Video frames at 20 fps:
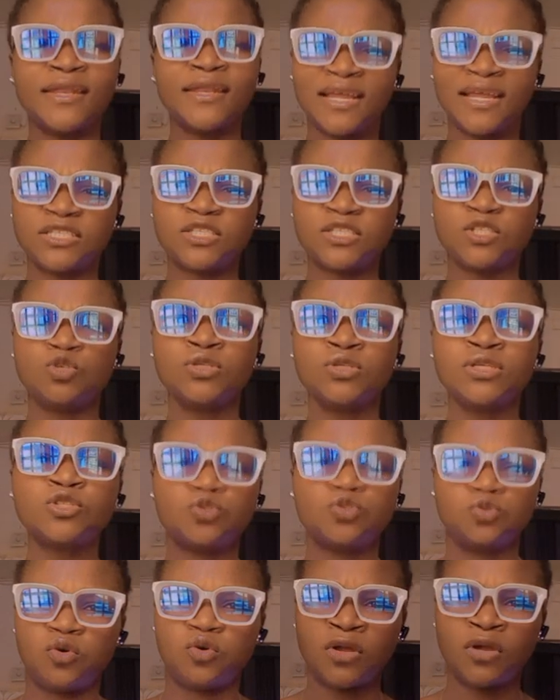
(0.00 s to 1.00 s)
that you need
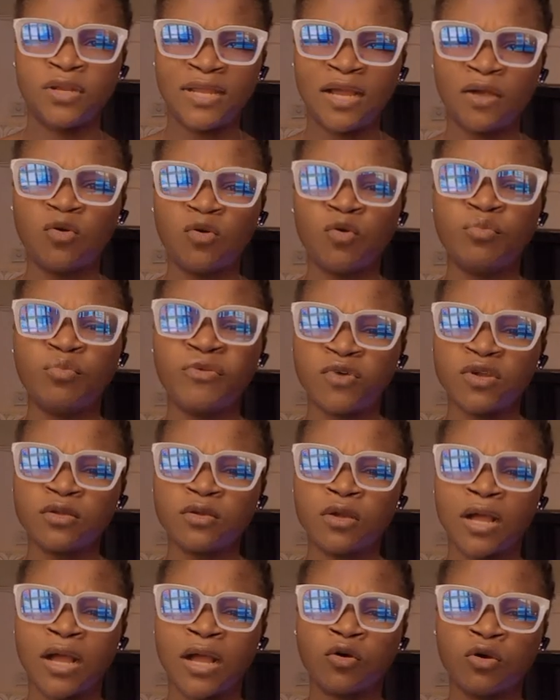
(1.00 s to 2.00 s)
to undergo before you
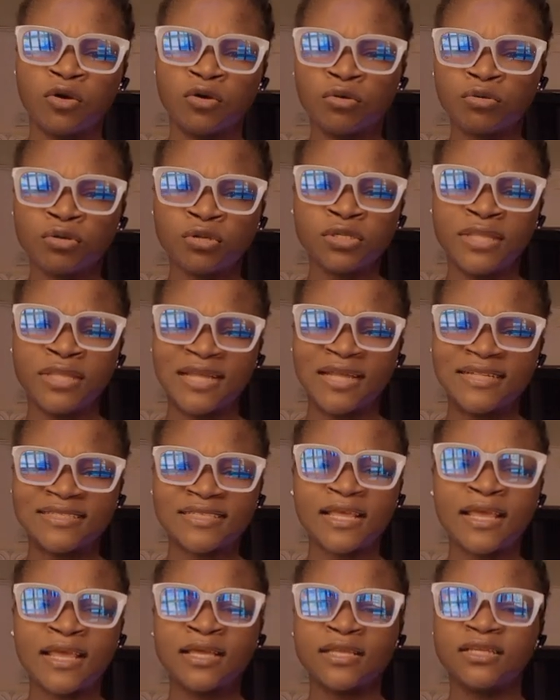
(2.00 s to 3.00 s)
can conclude that
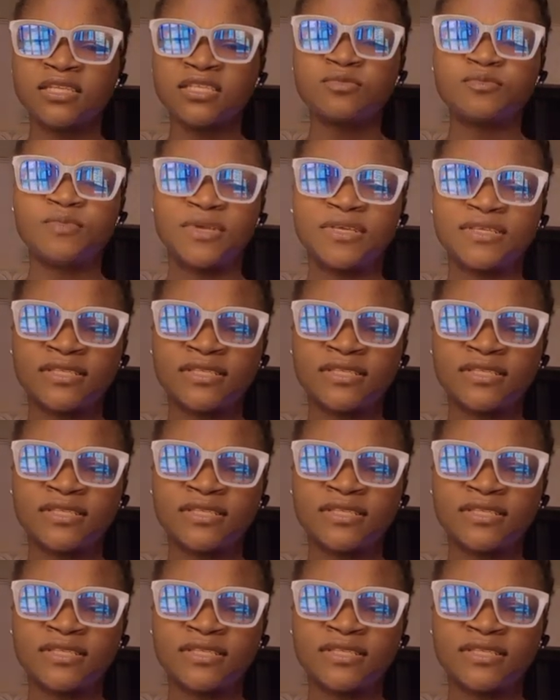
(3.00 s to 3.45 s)
this